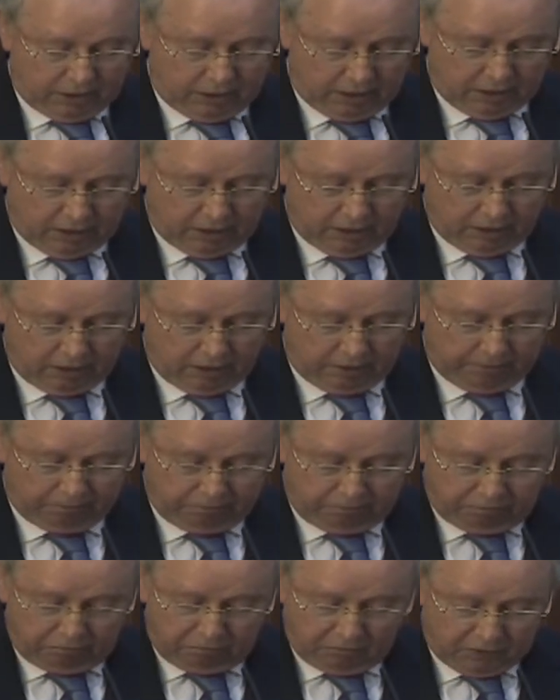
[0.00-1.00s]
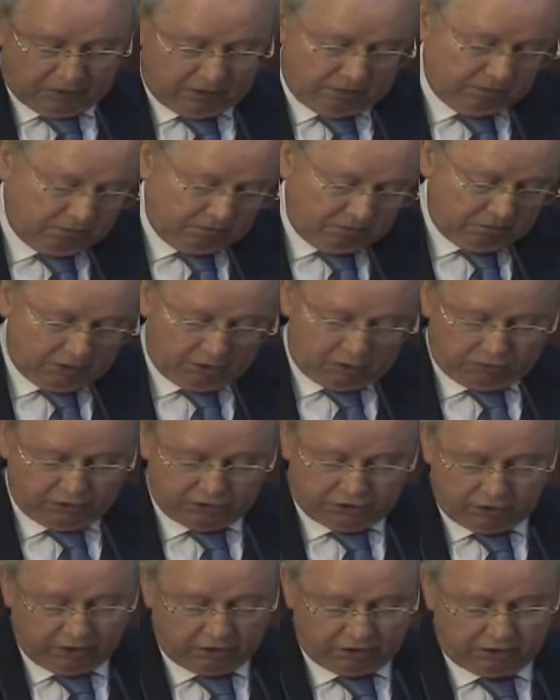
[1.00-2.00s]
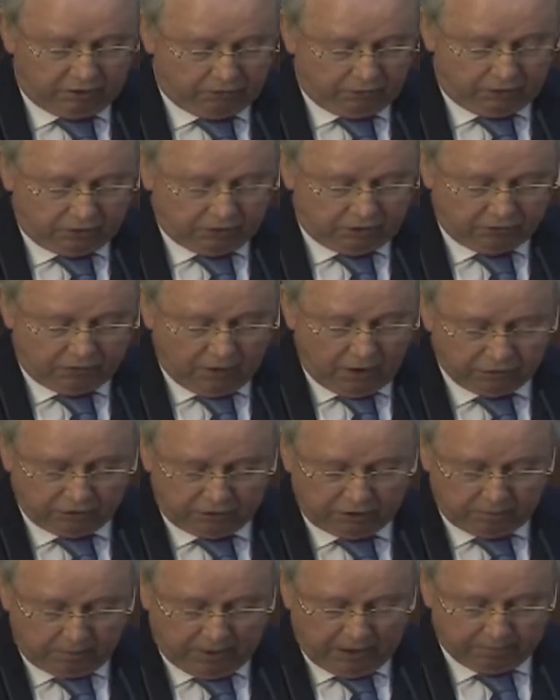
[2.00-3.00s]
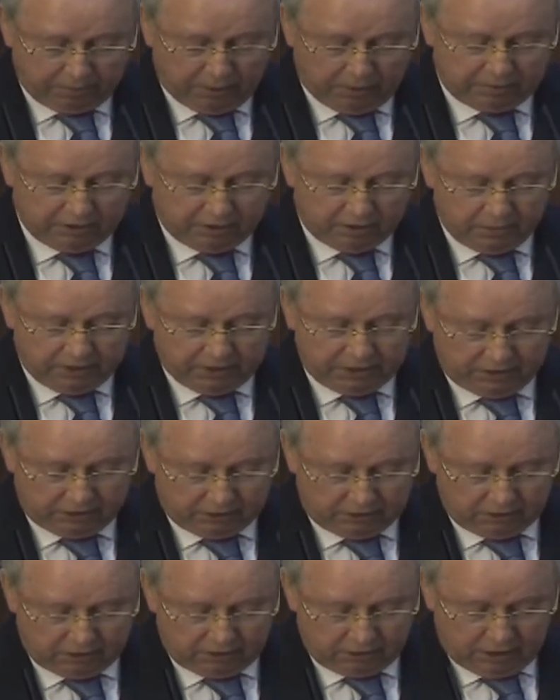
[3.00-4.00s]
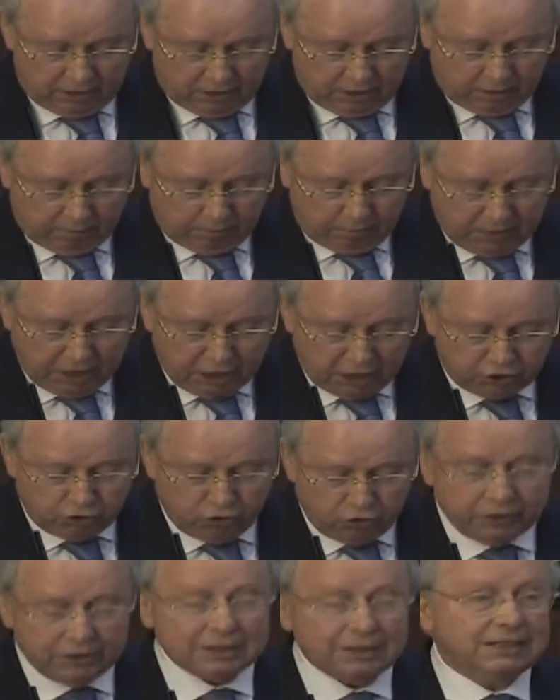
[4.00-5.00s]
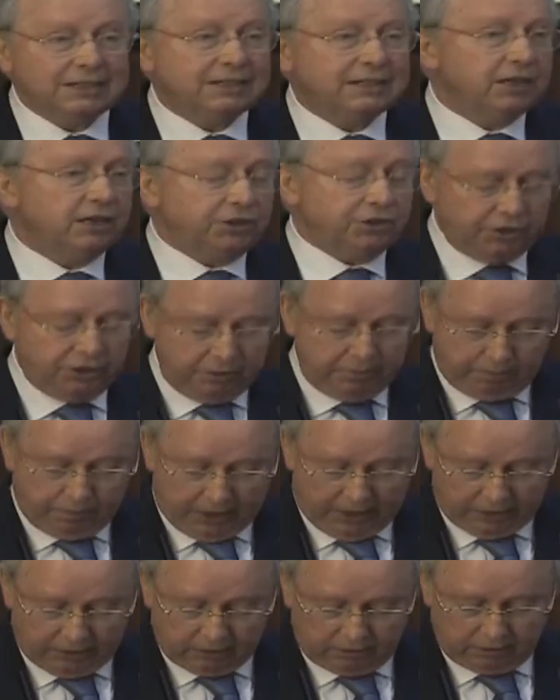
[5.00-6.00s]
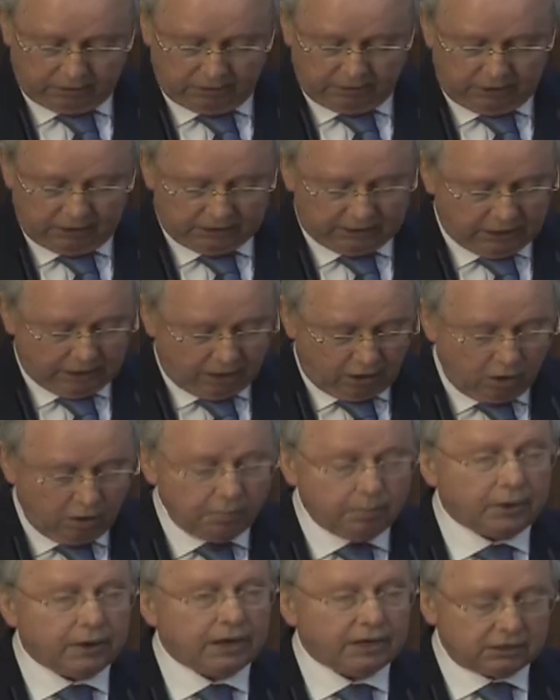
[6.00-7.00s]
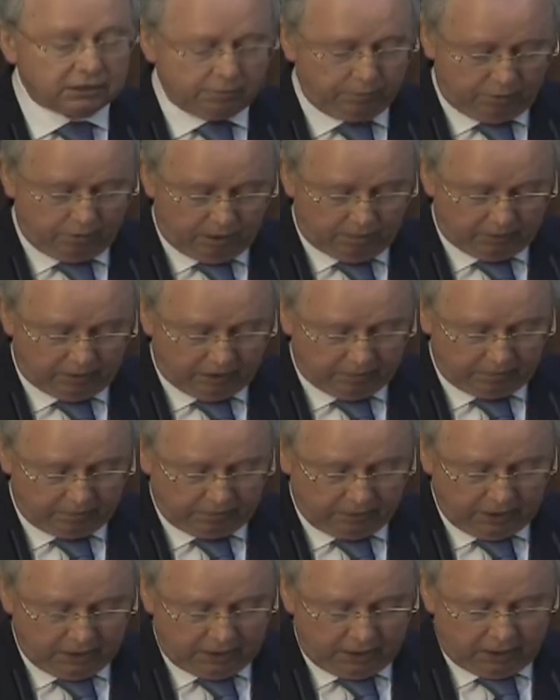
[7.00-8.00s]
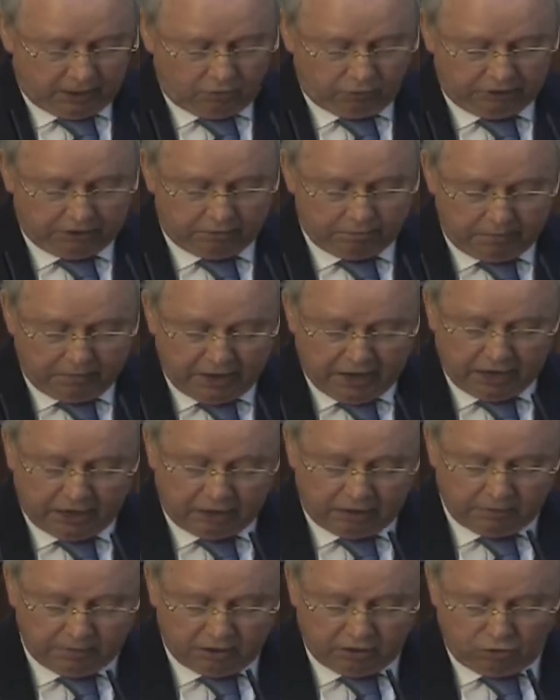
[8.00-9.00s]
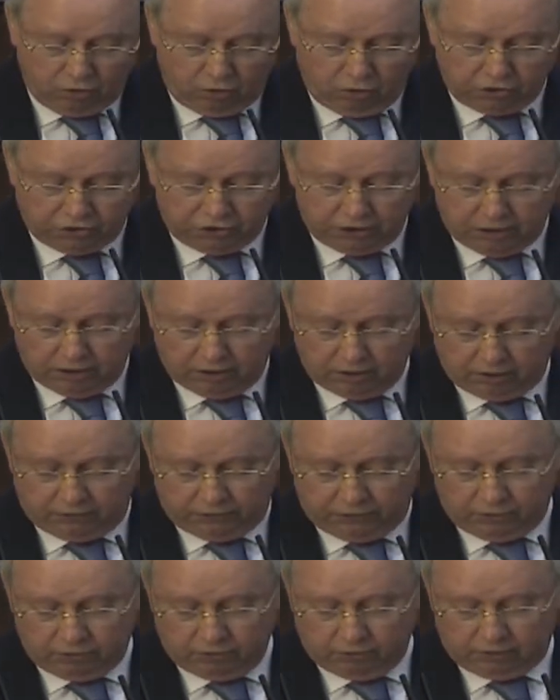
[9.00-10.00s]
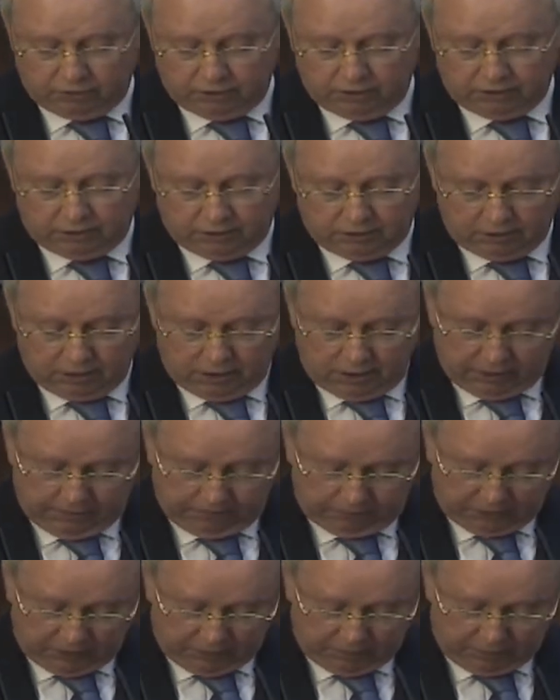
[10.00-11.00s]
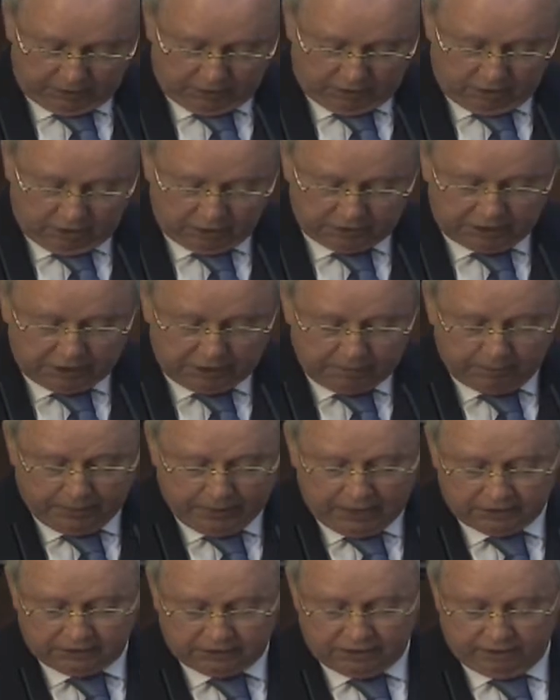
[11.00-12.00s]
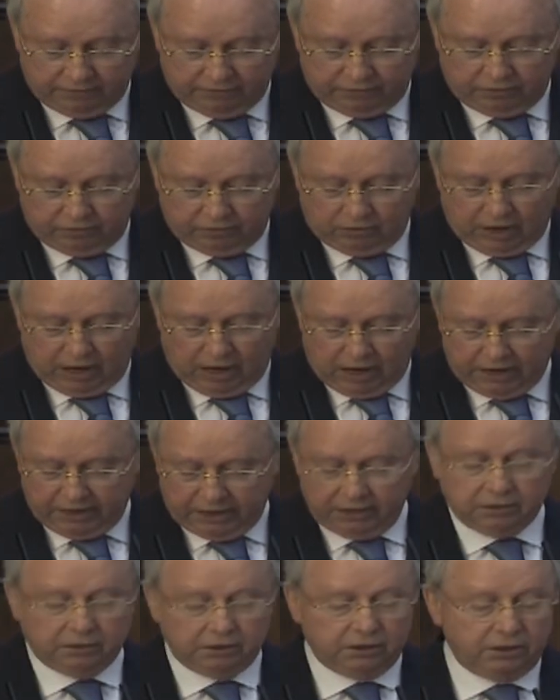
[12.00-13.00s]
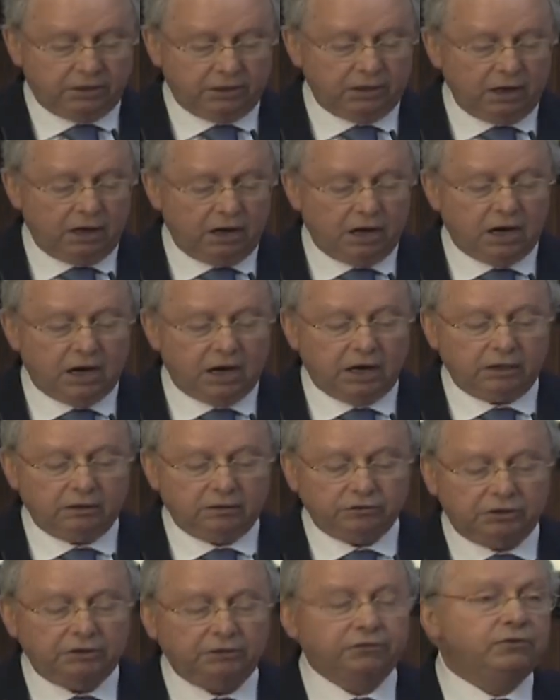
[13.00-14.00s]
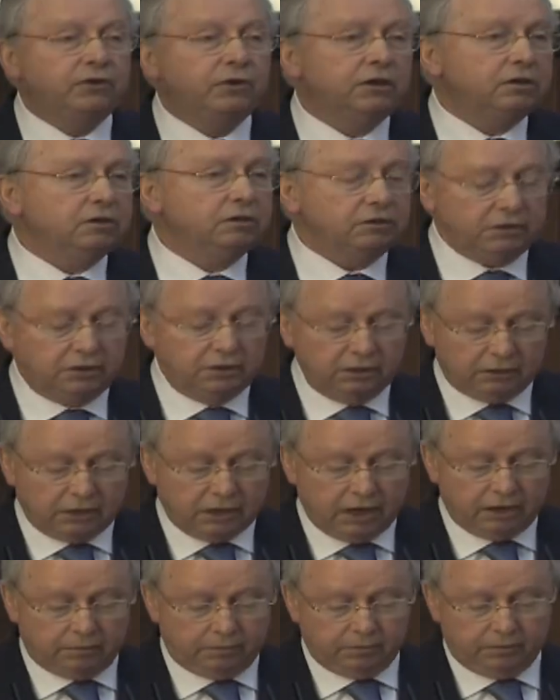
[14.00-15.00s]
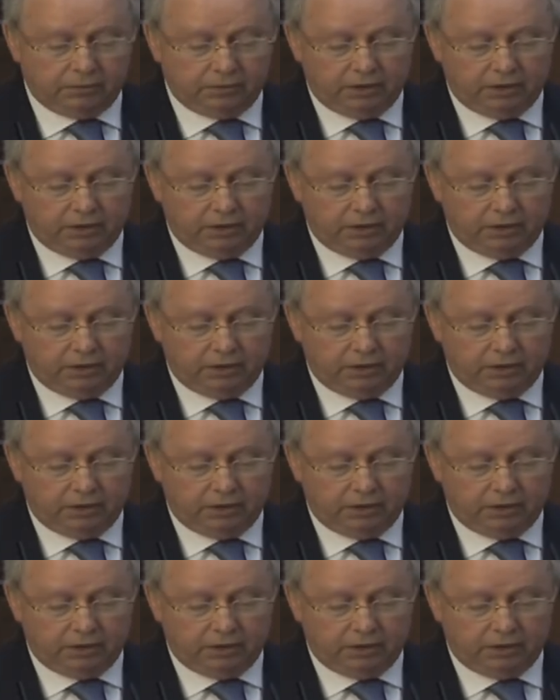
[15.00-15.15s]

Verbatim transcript: Uh, innovation activities funded by public monies. Measuring such impact is a complex problem with many methodological difficulties because impacts of R&D are deferred in time